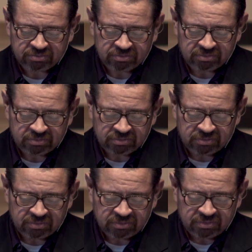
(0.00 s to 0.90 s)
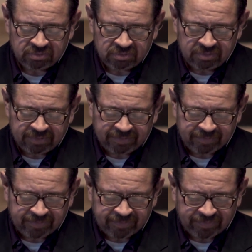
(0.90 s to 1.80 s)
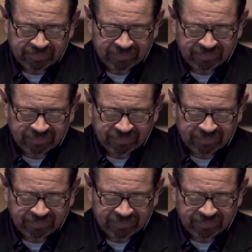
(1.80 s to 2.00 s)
(silence)